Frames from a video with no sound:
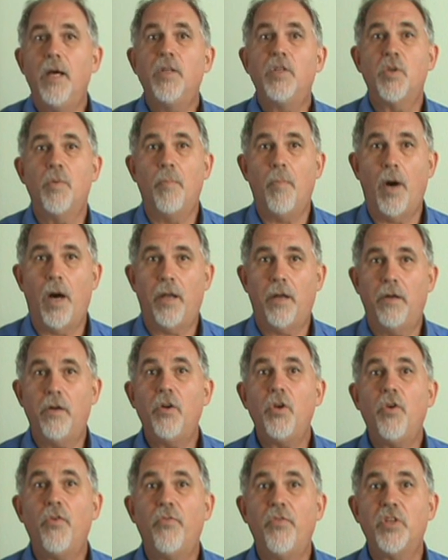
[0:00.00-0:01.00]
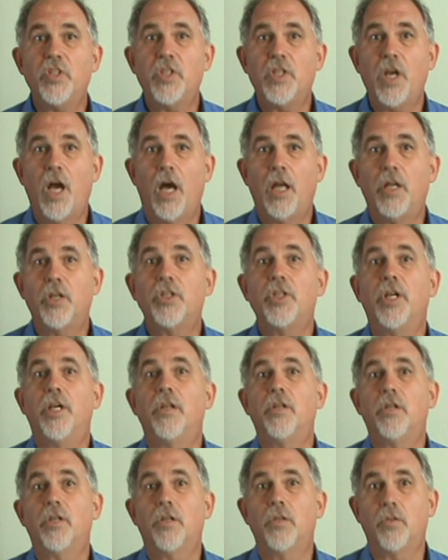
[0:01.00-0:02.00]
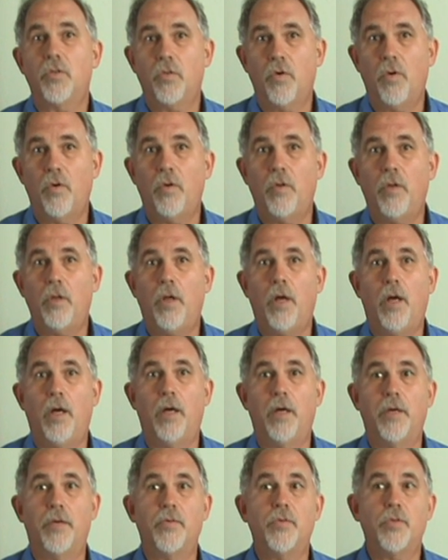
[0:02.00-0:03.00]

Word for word: to monitor your physiology and to control uh,